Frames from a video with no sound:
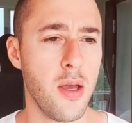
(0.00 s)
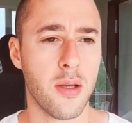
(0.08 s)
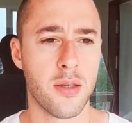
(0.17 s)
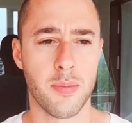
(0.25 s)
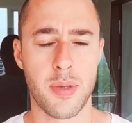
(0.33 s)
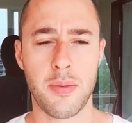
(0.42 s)

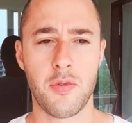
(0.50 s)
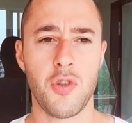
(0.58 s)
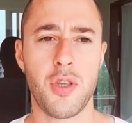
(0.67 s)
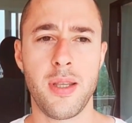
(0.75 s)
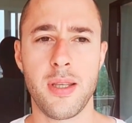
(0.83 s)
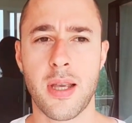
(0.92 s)
sometimes you
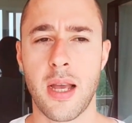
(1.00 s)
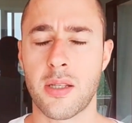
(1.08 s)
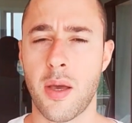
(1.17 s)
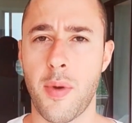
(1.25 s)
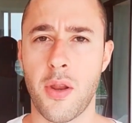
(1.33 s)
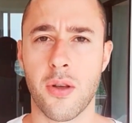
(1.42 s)
see these guys
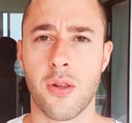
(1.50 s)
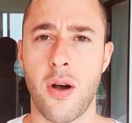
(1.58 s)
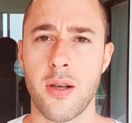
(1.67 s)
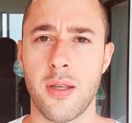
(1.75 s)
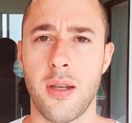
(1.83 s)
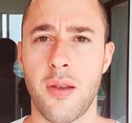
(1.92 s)
come out of the
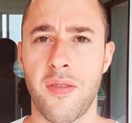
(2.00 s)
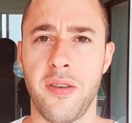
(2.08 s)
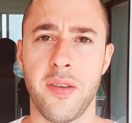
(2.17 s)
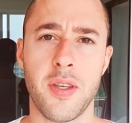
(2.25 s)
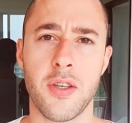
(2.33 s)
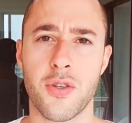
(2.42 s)
closet in their
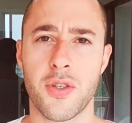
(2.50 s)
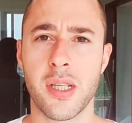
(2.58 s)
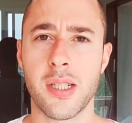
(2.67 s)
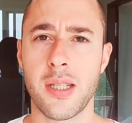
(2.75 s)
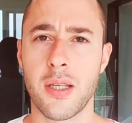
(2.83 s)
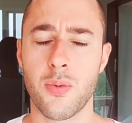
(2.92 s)
50s or
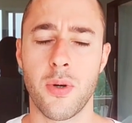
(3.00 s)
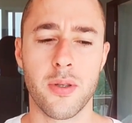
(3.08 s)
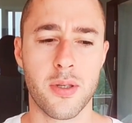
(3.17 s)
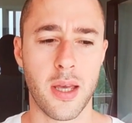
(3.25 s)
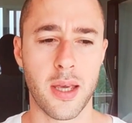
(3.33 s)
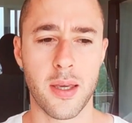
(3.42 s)
60s well
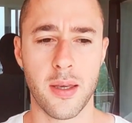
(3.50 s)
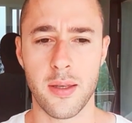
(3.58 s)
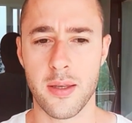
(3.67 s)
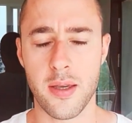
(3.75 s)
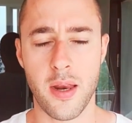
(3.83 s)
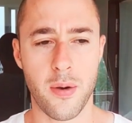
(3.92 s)
it's like
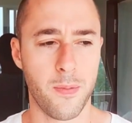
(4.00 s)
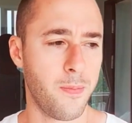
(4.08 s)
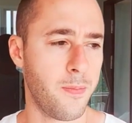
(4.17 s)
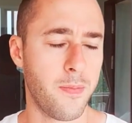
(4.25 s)
you know